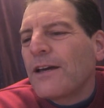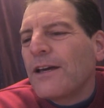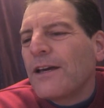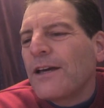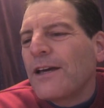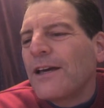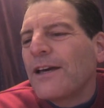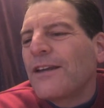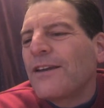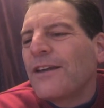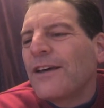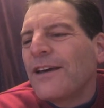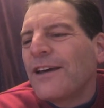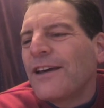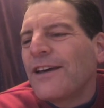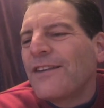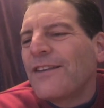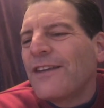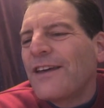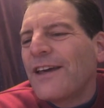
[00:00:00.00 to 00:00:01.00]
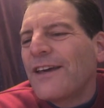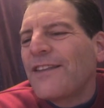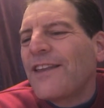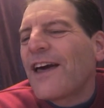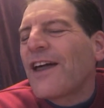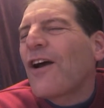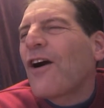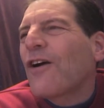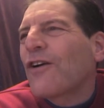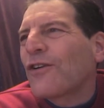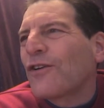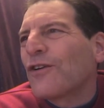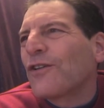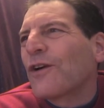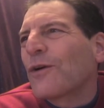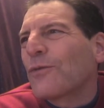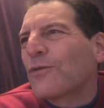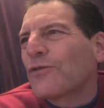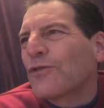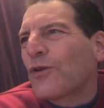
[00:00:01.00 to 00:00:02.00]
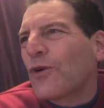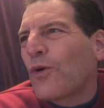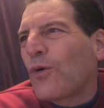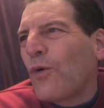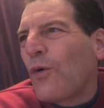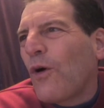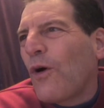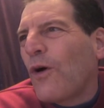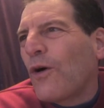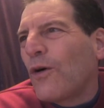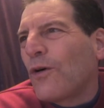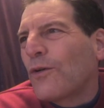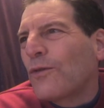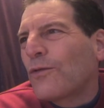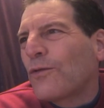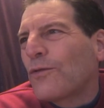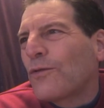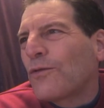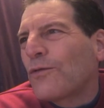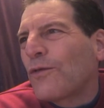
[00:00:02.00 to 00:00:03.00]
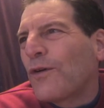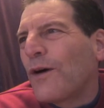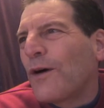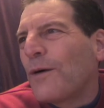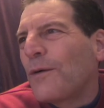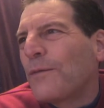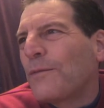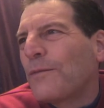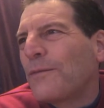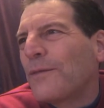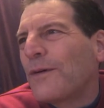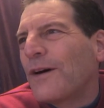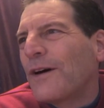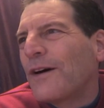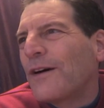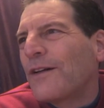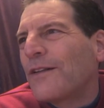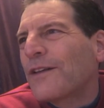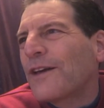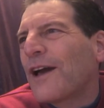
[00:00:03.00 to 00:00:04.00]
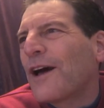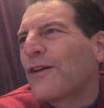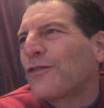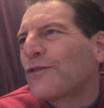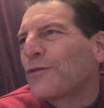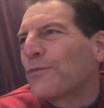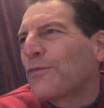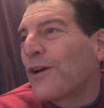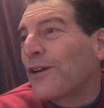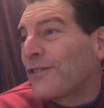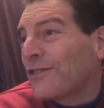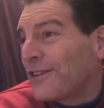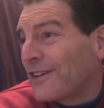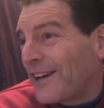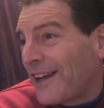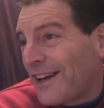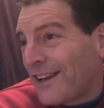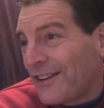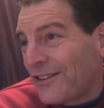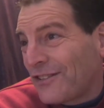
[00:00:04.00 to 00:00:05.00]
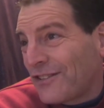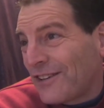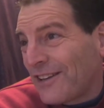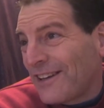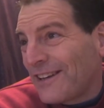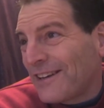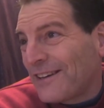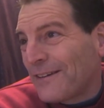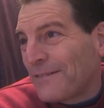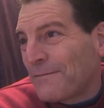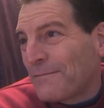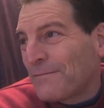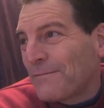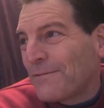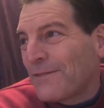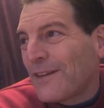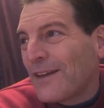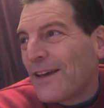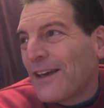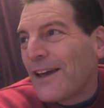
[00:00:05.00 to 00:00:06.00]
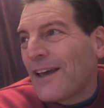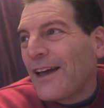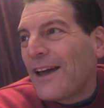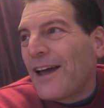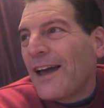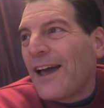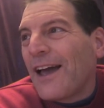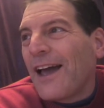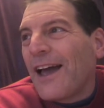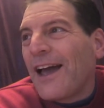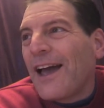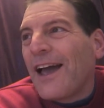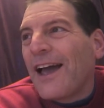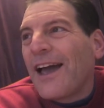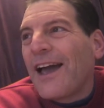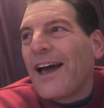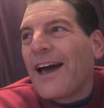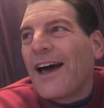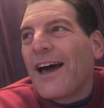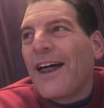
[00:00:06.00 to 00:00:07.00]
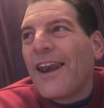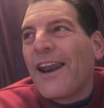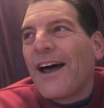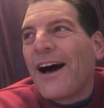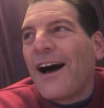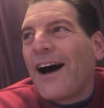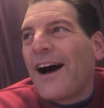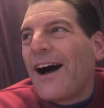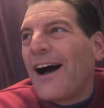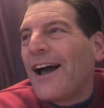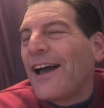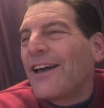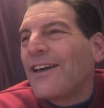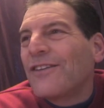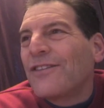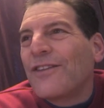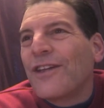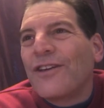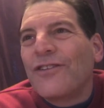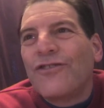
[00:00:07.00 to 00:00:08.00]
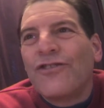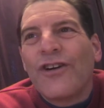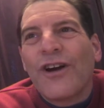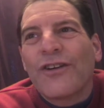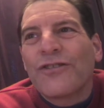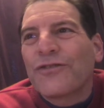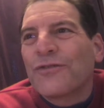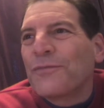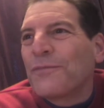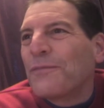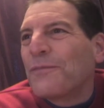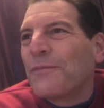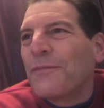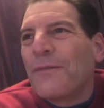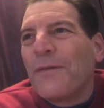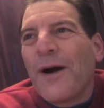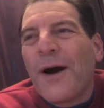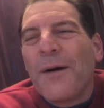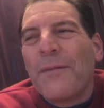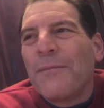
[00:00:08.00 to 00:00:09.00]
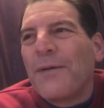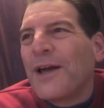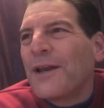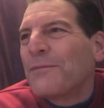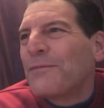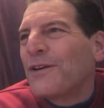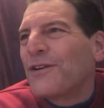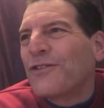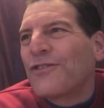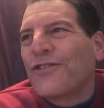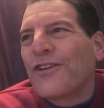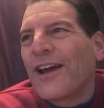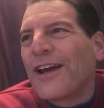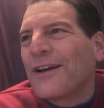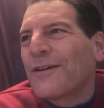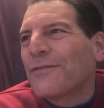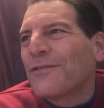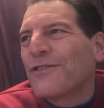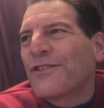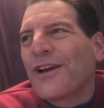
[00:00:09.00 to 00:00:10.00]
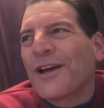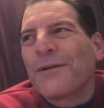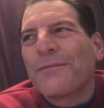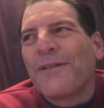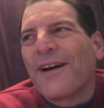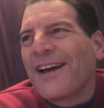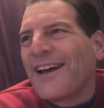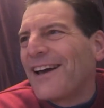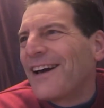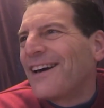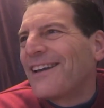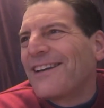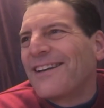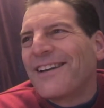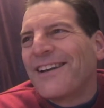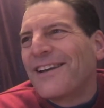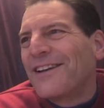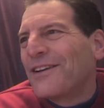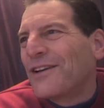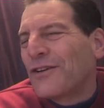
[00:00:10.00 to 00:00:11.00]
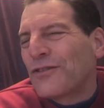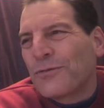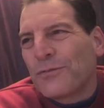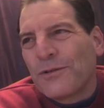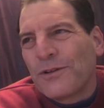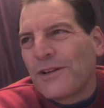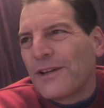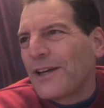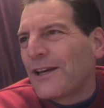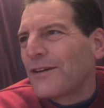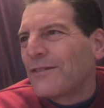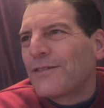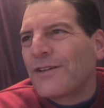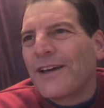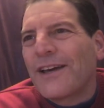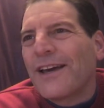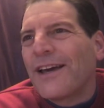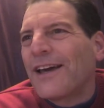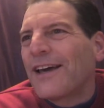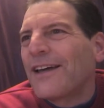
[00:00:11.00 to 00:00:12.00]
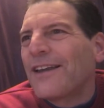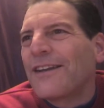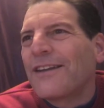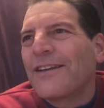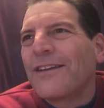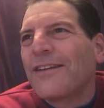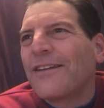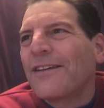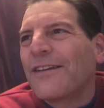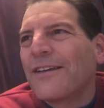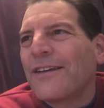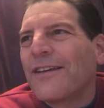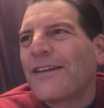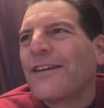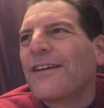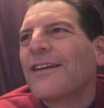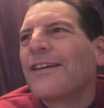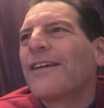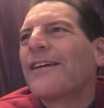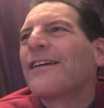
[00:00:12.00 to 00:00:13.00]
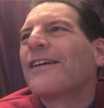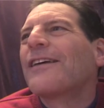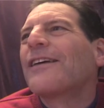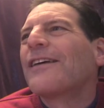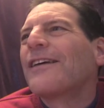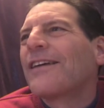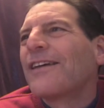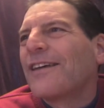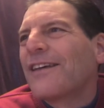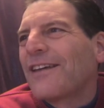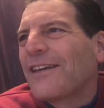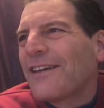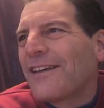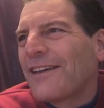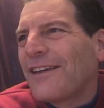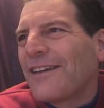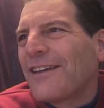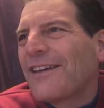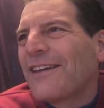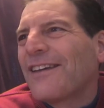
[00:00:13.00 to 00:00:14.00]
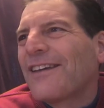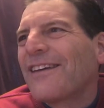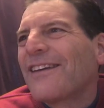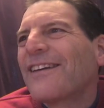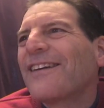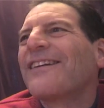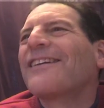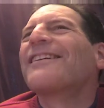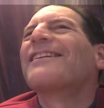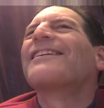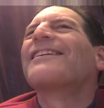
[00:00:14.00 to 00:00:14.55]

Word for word: in, in, in that article, there was a quote from uh, the council president, Alan Zelenka. Mm -hmm and I, that just made me shake shake my head in, in disbelief. And the line about wanting not no controversy,